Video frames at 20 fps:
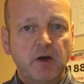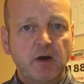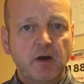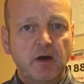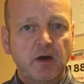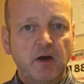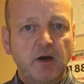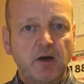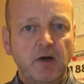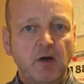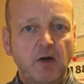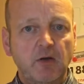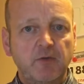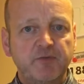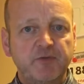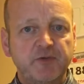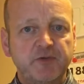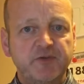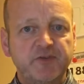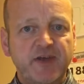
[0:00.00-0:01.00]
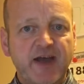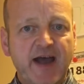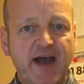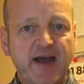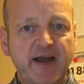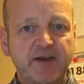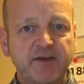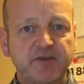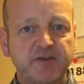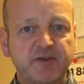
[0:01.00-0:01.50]
uh, offers
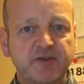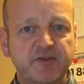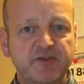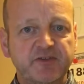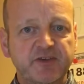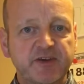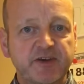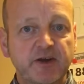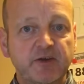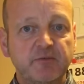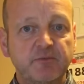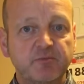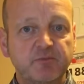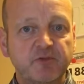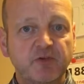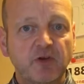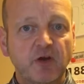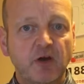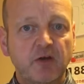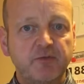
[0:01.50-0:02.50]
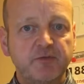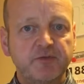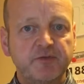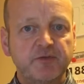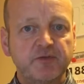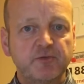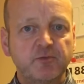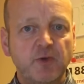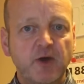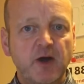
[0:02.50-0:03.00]
and casino slot offers
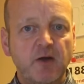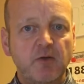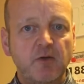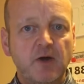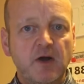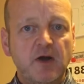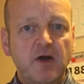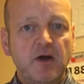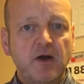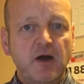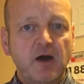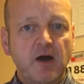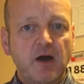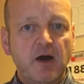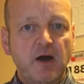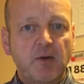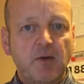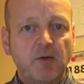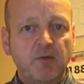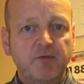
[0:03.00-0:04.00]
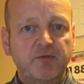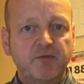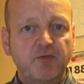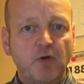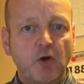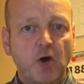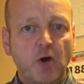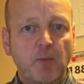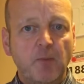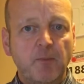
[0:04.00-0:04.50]
as well. Uh,
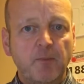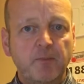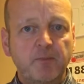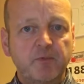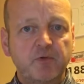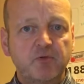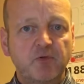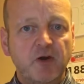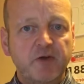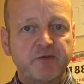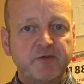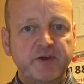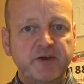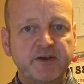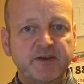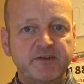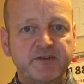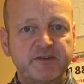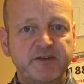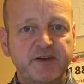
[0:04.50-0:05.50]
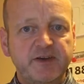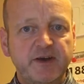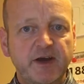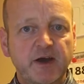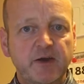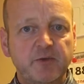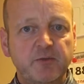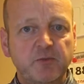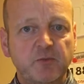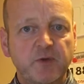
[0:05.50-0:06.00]
from Grosvenor Casino,
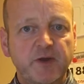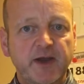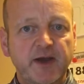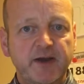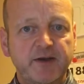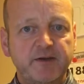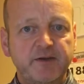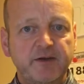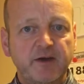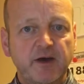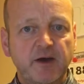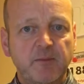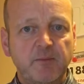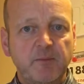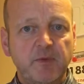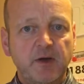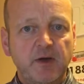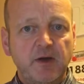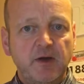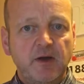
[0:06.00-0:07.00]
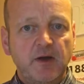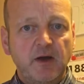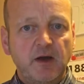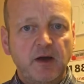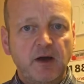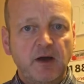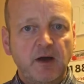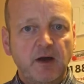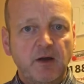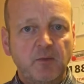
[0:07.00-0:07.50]
we had um,
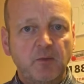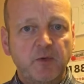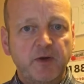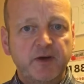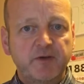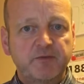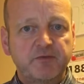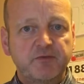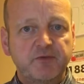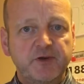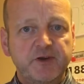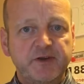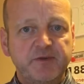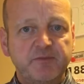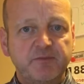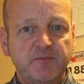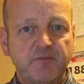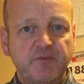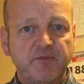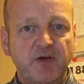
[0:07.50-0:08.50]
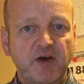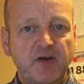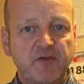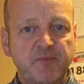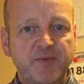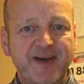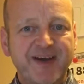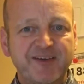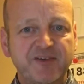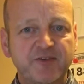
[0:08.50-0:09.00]
uh, we had a free five
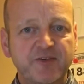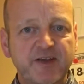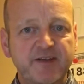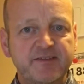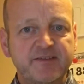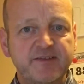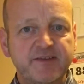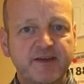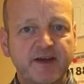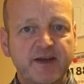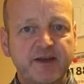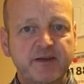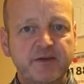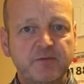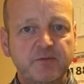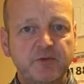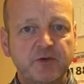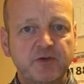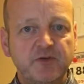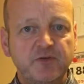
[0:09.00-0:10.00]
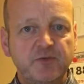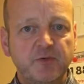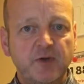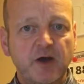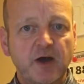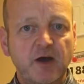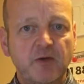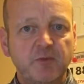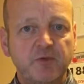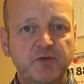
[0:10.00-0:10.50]
pounds yesterday, which
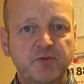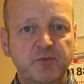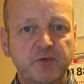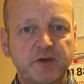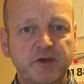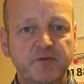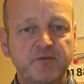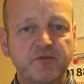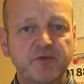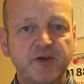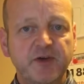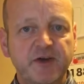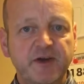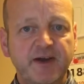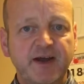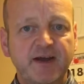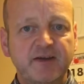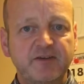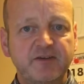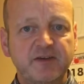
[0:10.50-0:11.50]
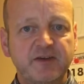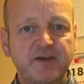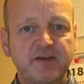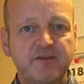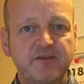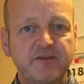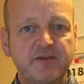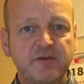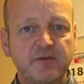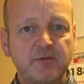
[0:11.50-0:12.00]
uh, which we converted actually
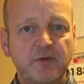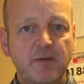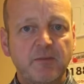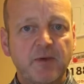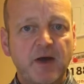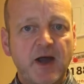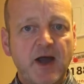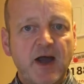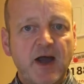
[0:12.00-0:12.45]
into um,